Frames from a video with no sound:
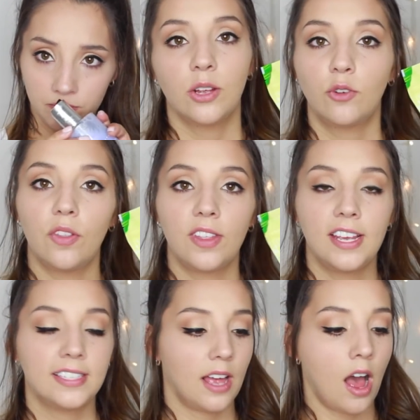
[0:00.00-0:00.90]
So I've got
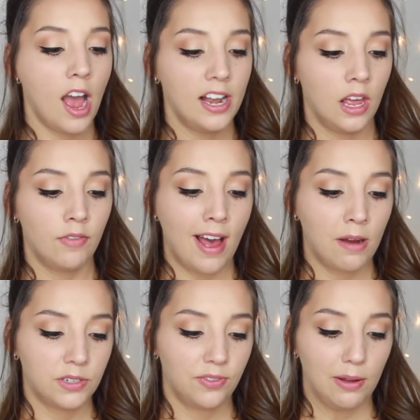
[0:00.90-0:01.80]
these I Love
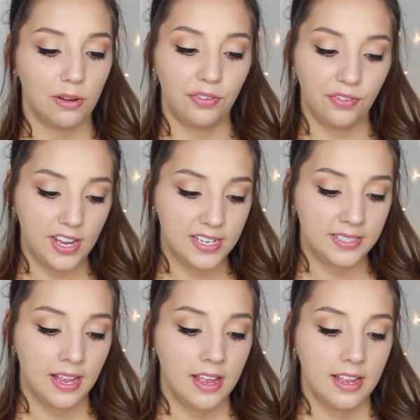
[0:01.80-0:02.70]
Elderflower
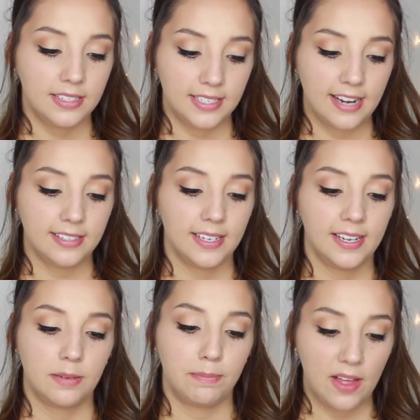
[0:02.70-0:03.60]
Fizz
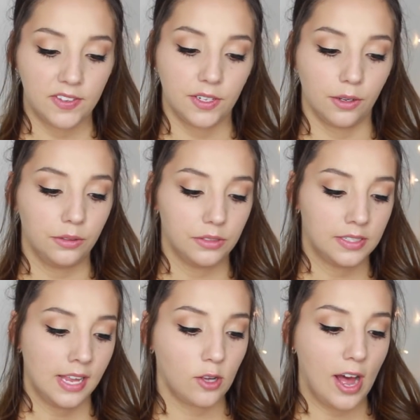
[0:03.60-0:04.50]
scented bath
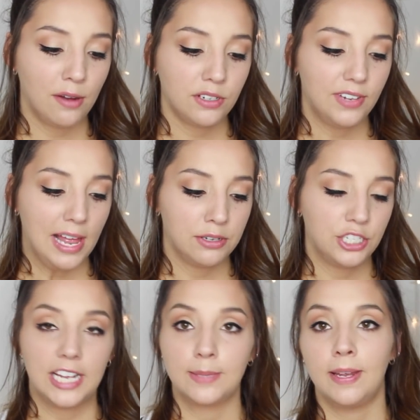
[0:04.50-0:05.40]
salts. It's got
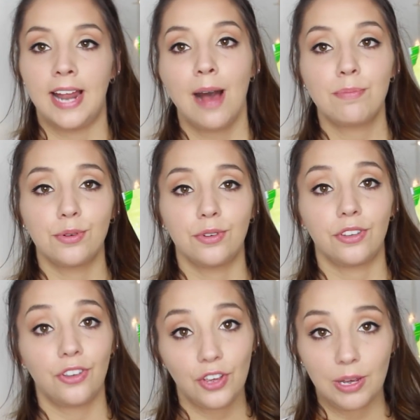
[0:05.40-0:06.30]
elderflower, jasmine, apple
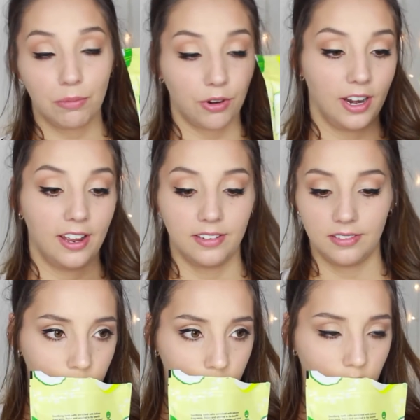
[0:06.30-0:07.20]
and cucumber in it.
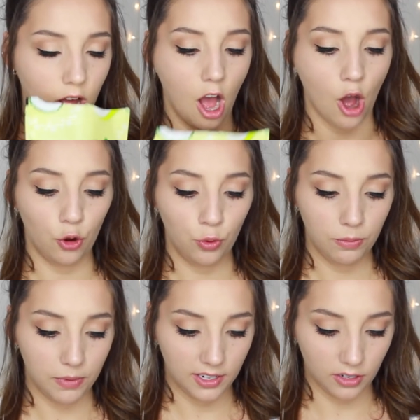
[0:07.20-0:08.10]

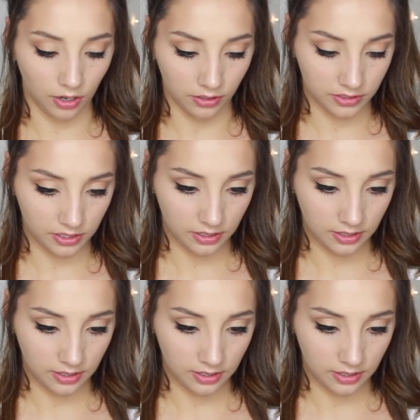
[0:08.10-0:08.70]
Oh my god.